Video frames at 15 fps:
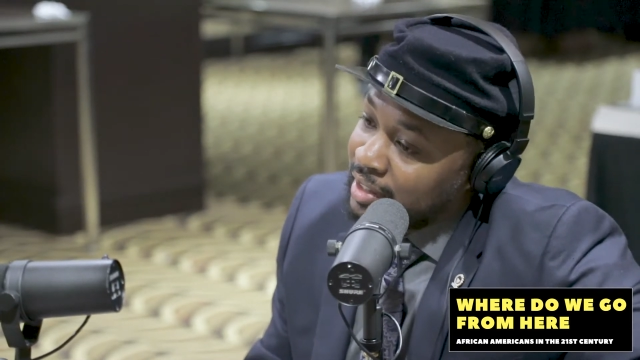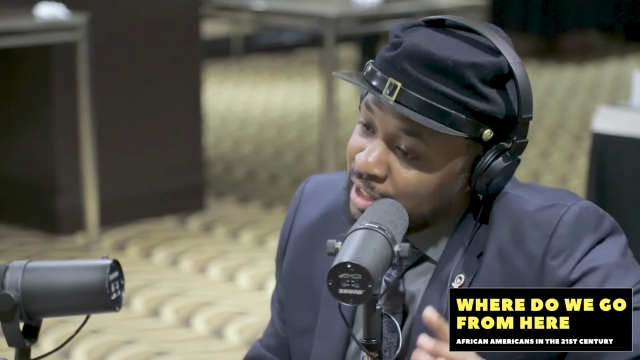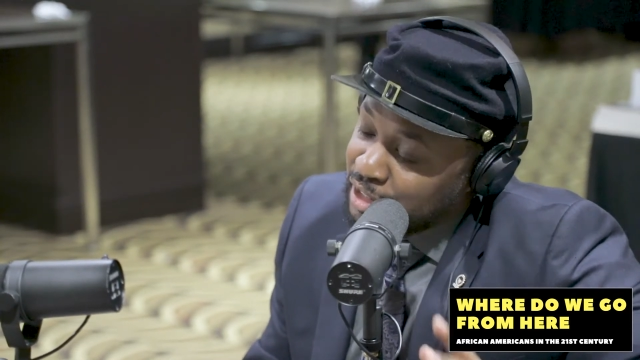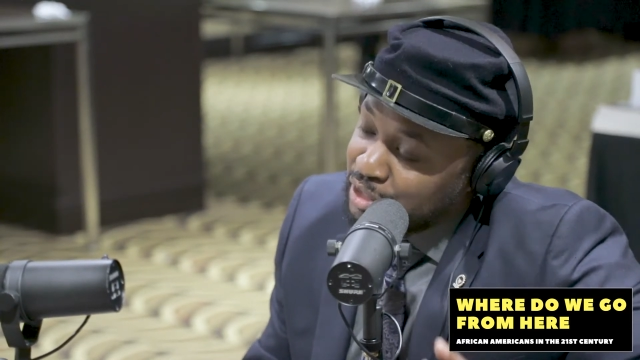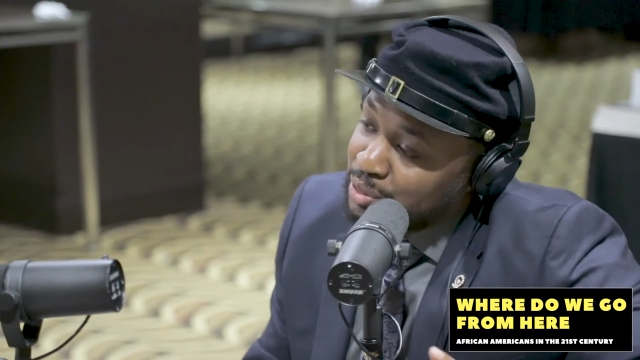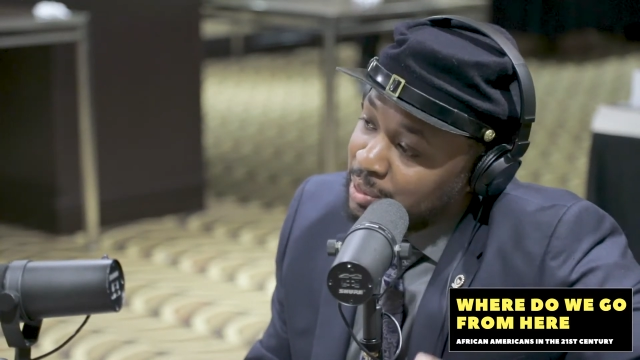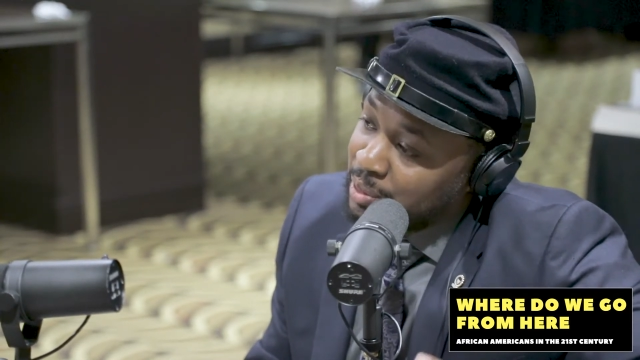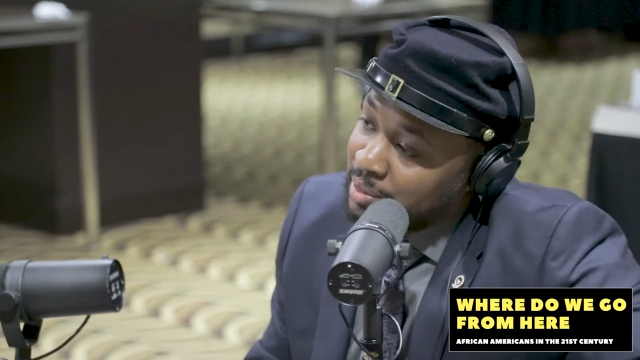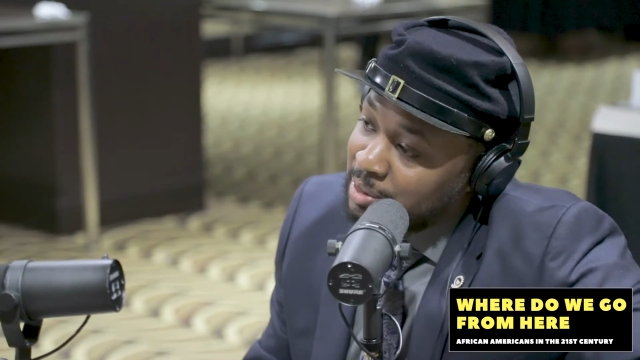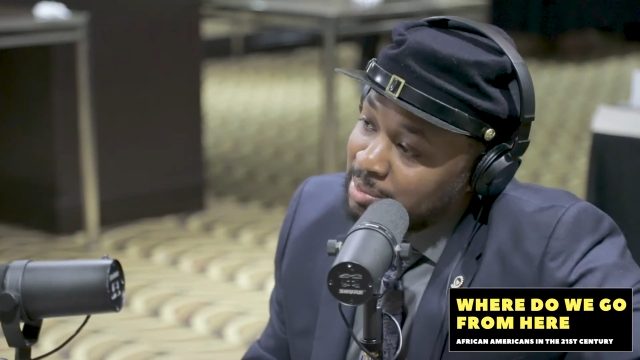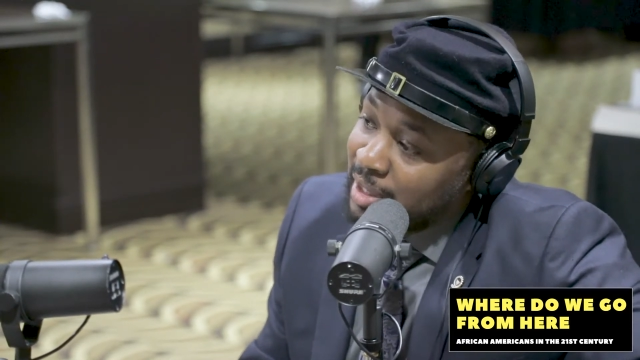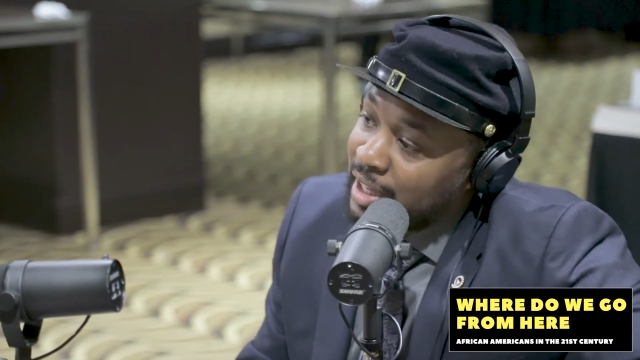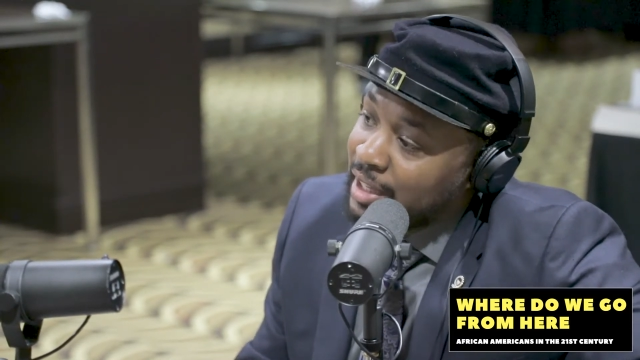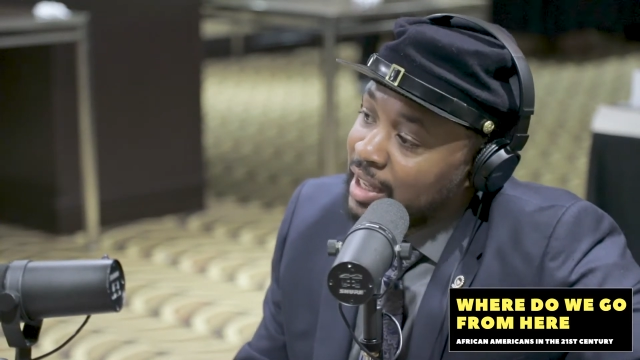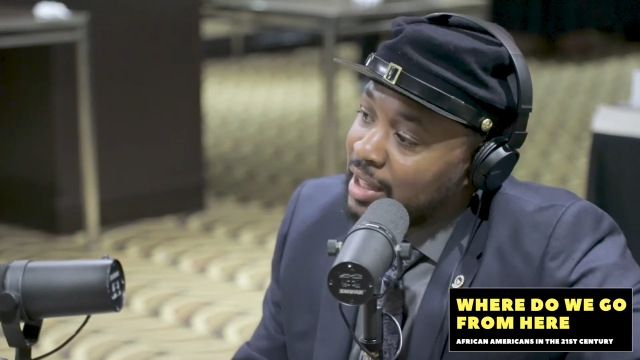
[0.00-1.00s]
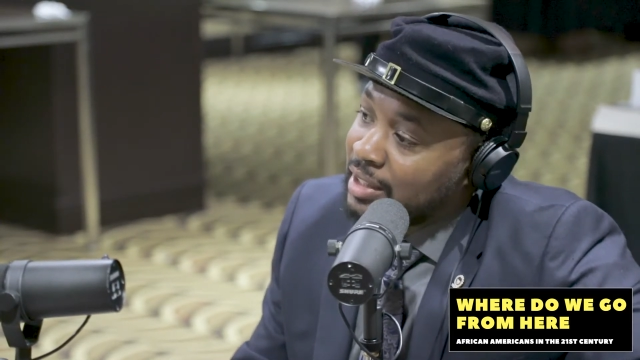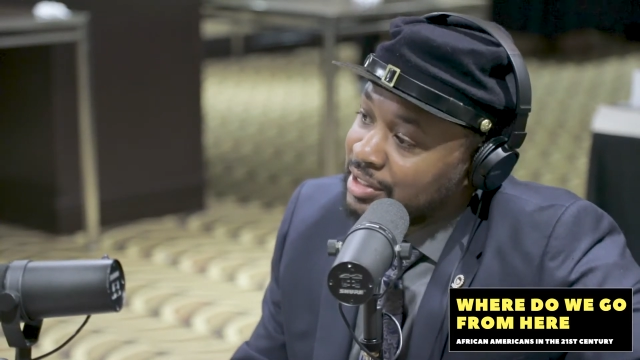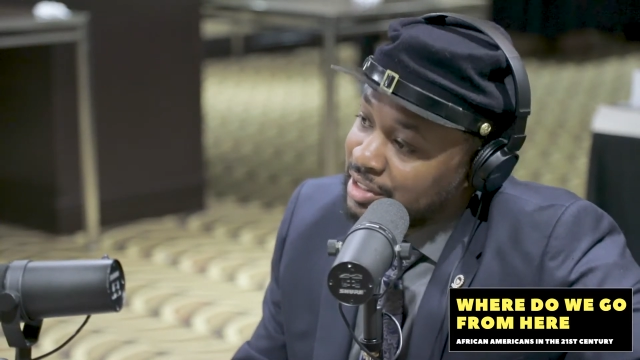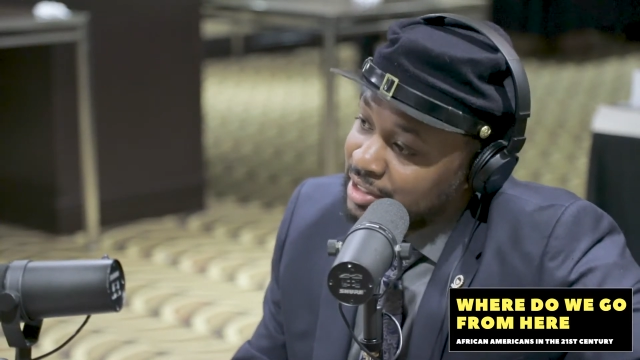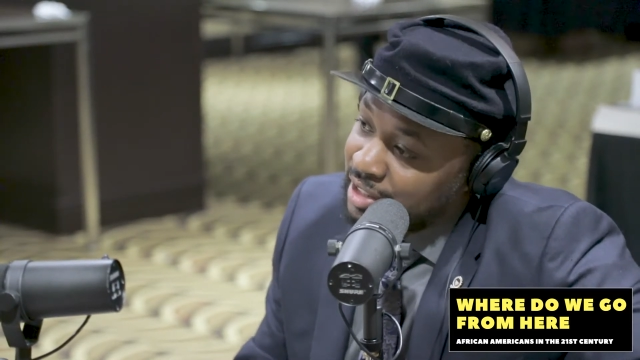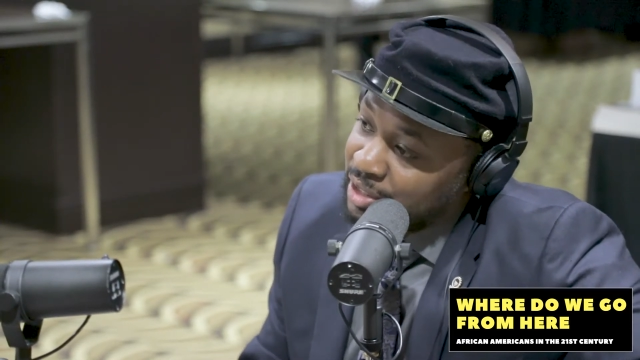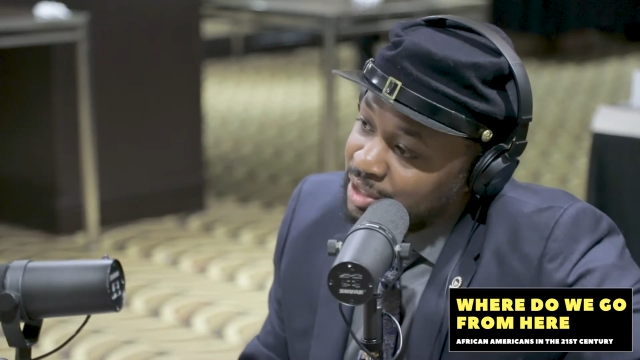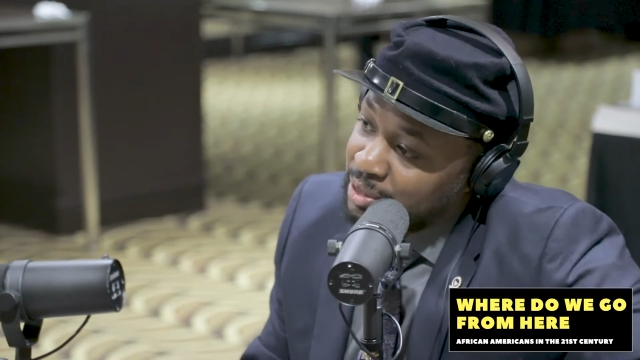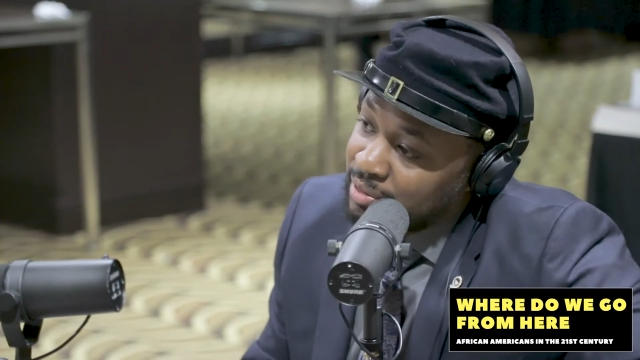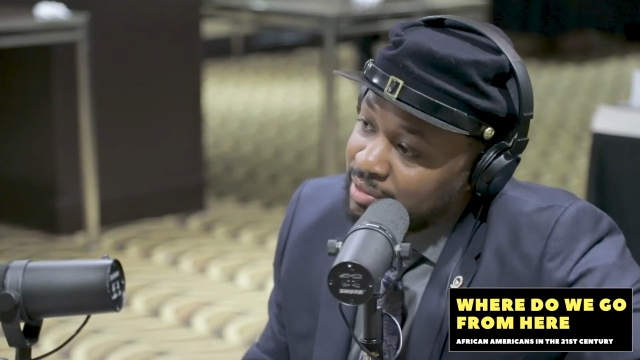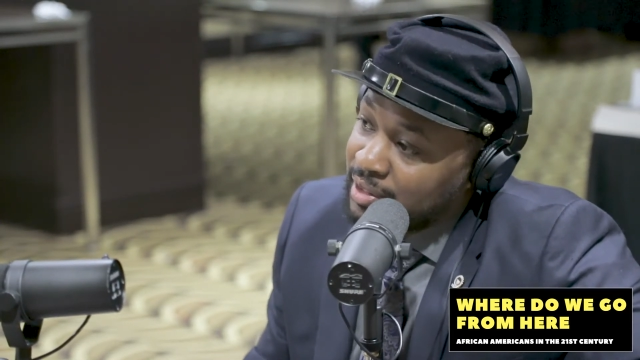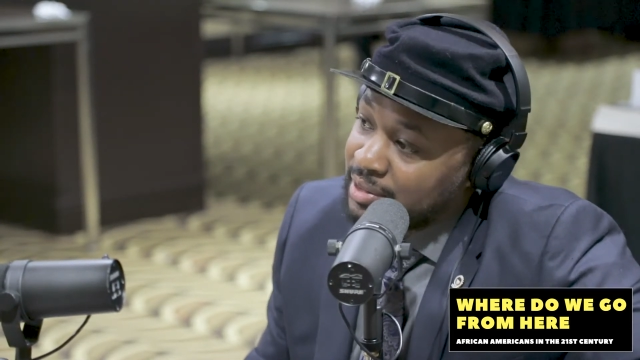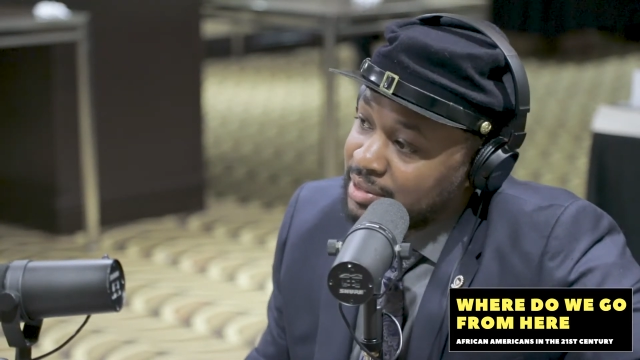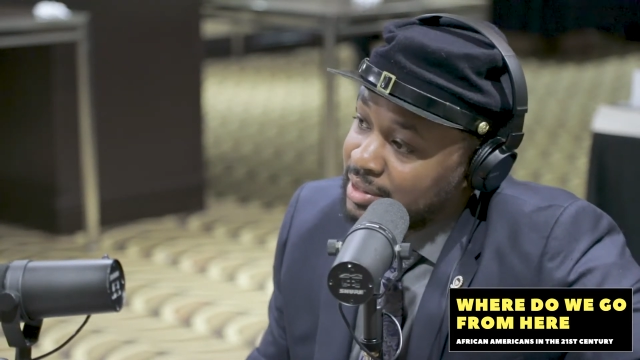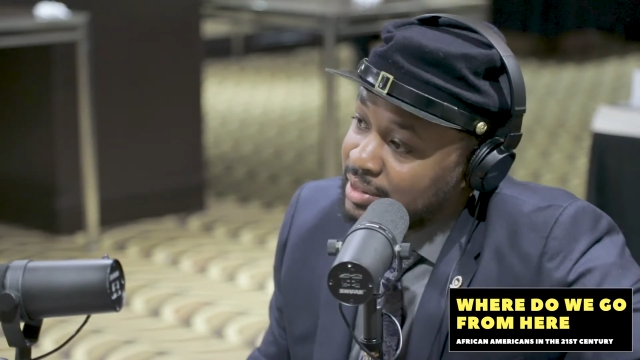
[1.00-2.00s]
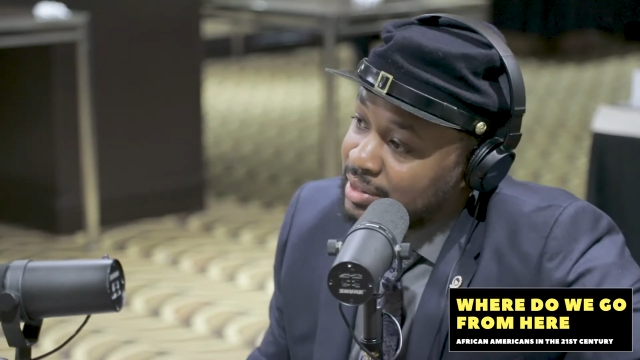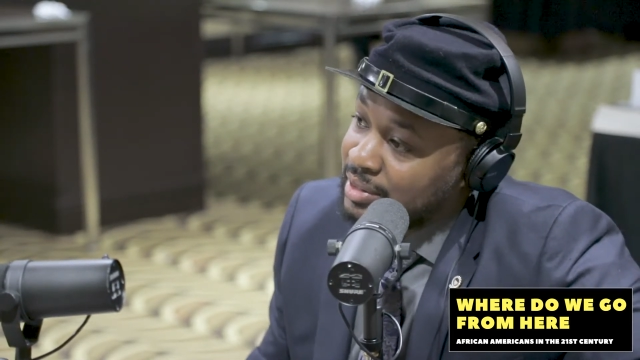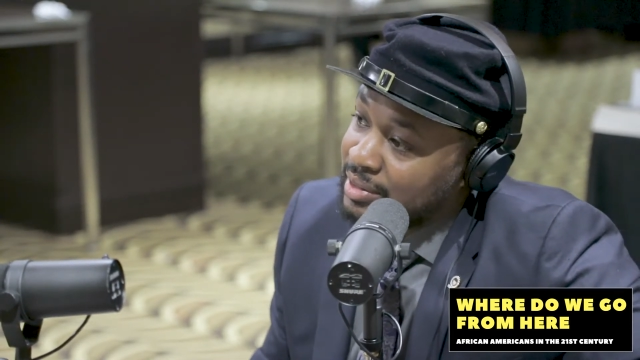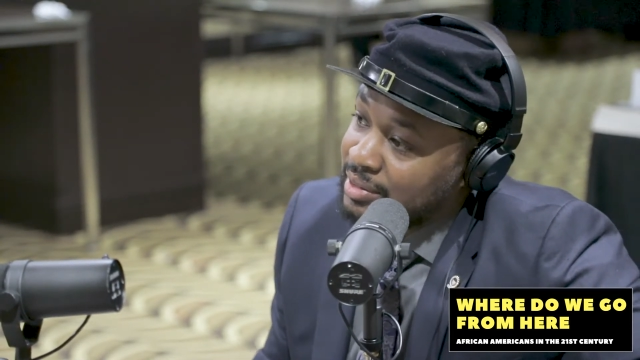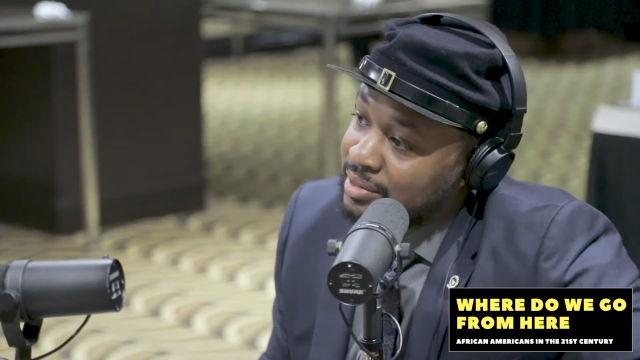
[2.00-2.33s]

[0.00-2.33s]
historically Black colleges and universities?